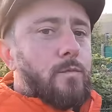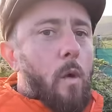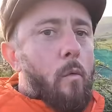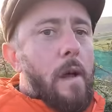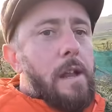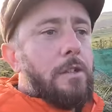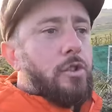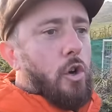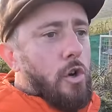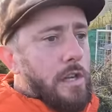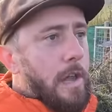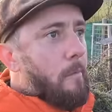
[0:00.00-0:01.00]
Really
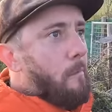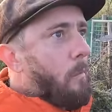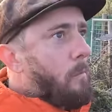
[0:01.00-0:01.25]
enjoyed it.